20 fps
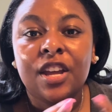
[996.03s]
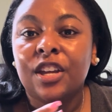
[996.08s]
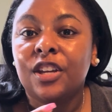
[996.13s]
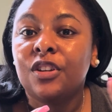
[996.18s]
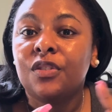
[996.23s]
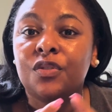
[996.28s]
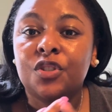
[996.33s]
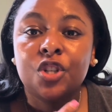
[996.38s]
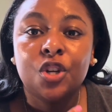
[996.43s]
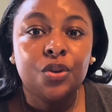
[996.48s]

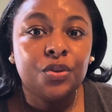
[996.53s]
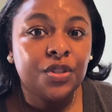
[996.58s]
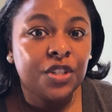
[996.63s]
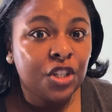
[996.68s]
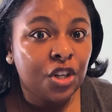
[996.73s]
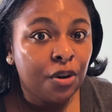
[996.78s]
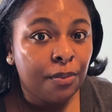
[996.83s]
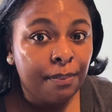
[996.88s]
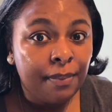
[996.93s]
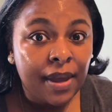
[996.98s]
you've chosen
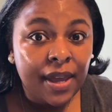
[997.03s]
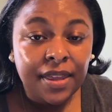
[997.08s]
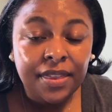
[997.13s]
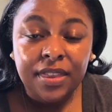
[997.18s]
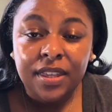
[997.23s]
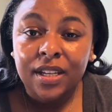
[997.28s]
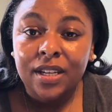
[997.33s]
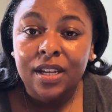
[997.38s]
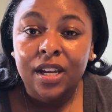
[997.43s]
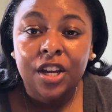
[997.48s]
your
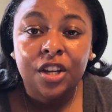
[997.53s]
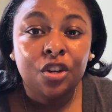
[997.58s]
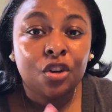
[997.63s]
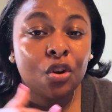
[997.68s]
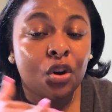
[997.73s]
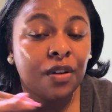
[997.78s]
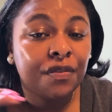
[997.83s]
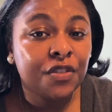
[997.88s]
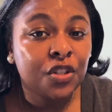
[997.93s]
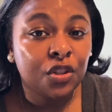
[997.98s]
method, and you're
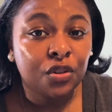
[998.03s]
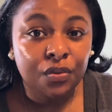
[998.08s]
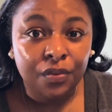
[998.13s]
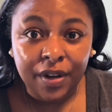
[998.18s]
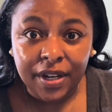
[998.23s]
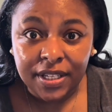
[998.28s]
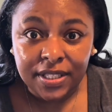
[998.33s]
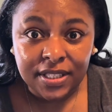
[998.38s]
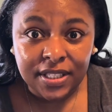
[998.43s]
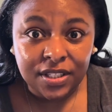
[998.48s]
off to the
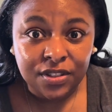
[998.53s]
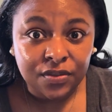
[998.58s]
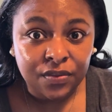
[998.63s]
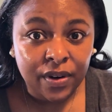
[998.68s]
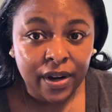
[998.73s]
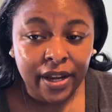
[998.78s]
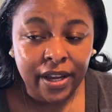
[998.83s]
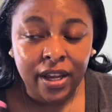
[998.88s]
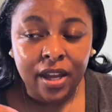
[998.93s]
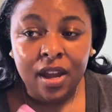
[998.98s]
races,
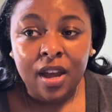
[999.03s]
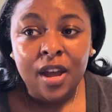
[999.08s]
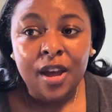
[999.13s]
right?